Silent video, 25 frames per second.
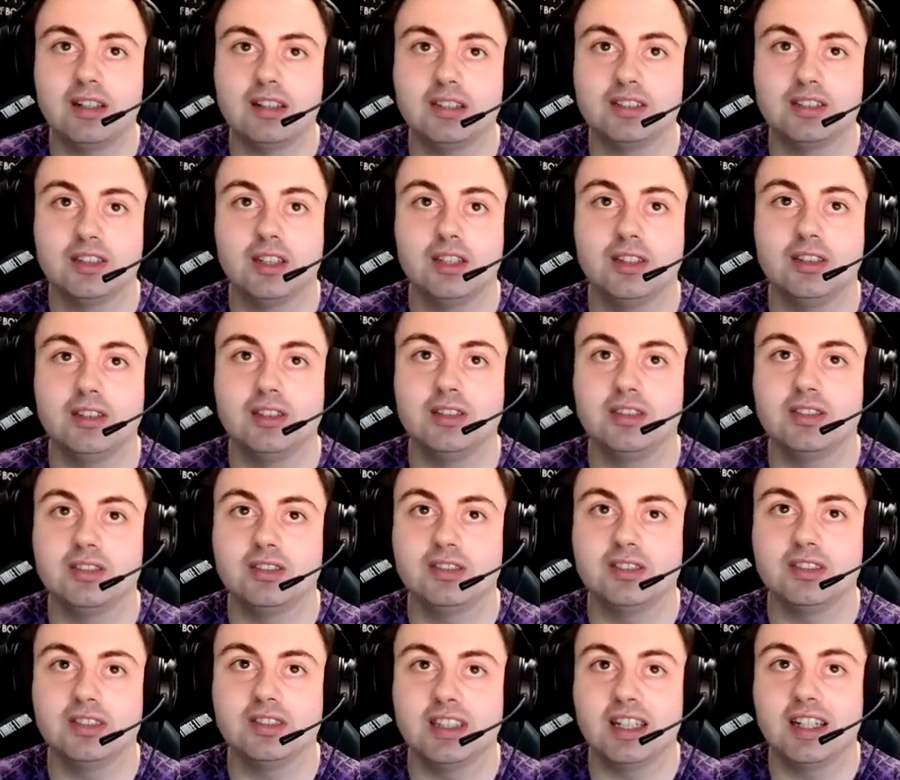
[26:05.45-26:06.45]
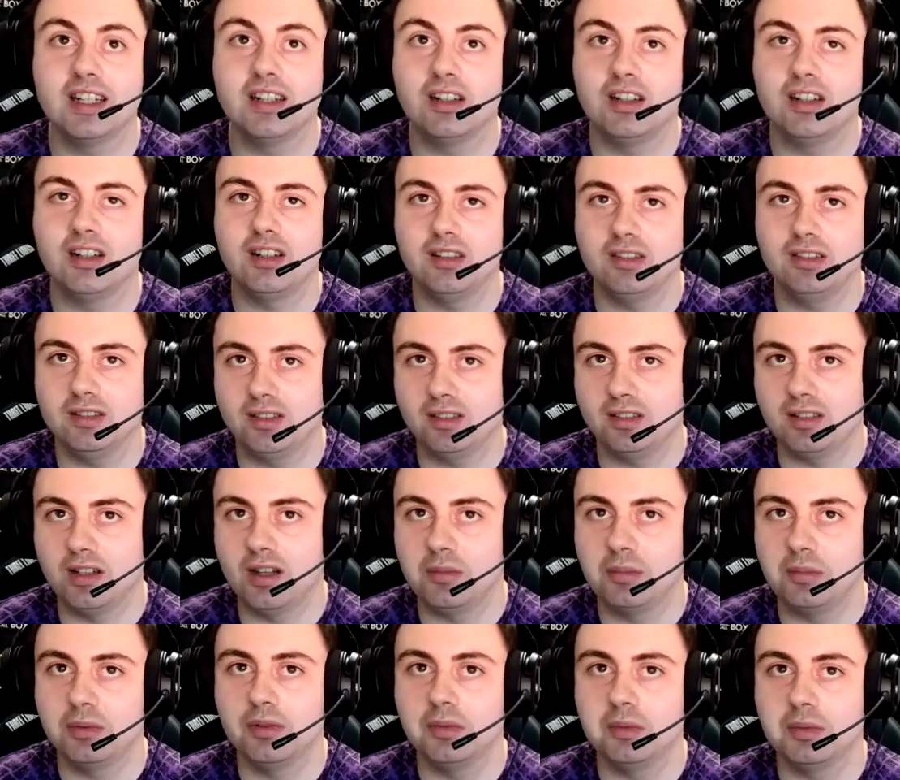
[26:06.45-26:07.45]
So yeah,
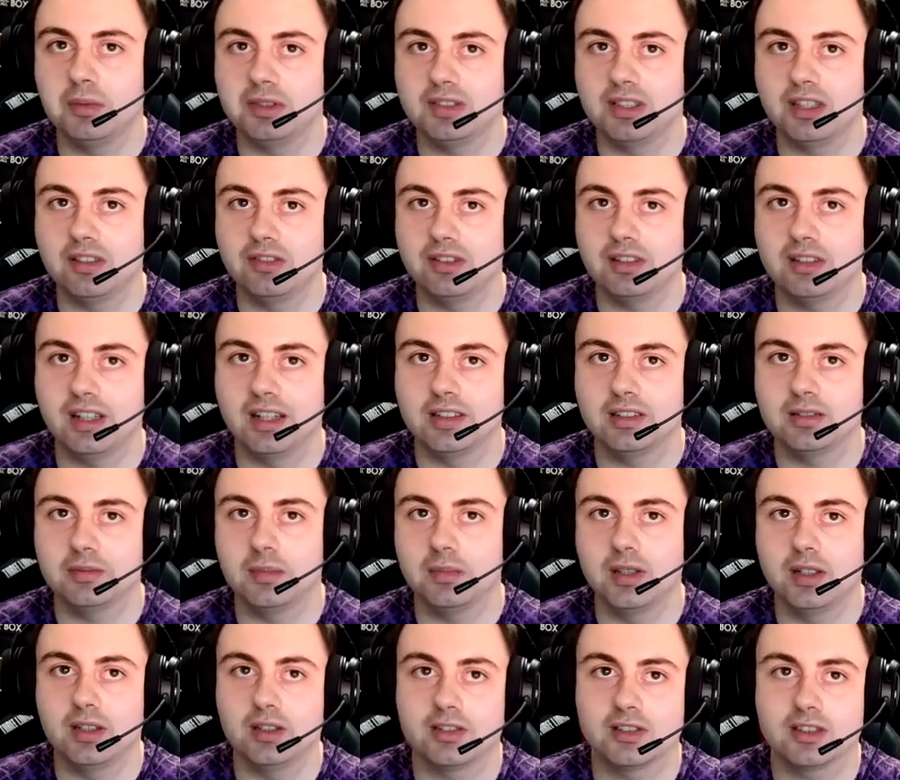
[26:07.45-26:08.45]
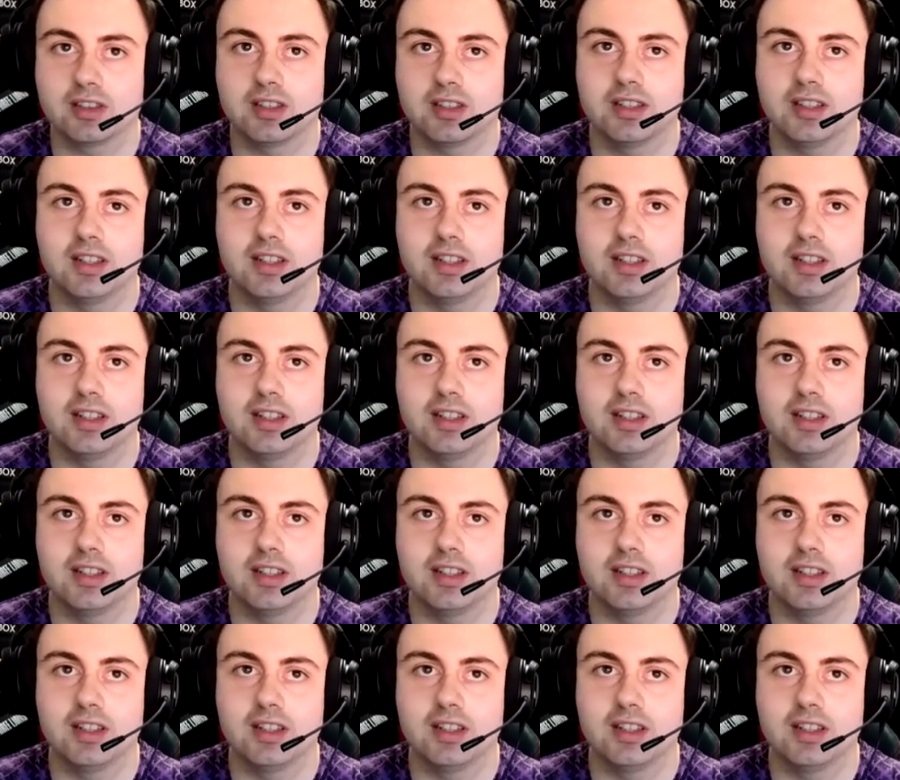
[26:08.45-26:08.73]
I bought myself a gas mask.